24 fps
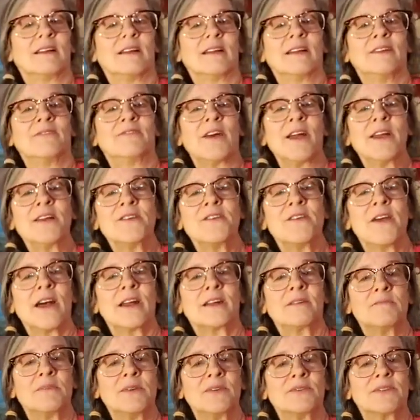If I knew how to
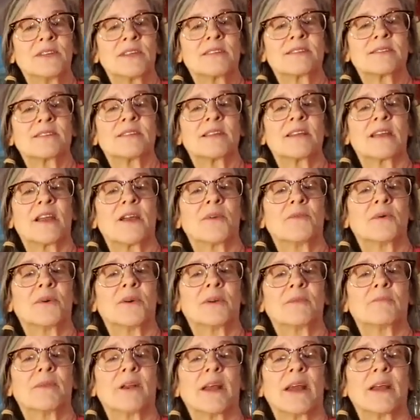mute this thing, I would,
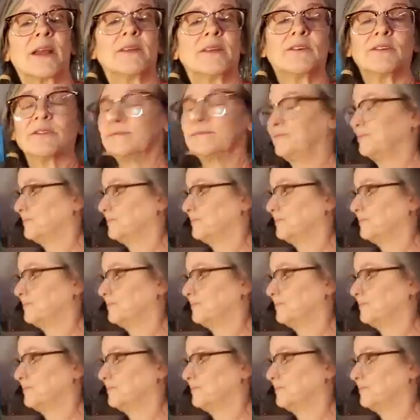but I don't.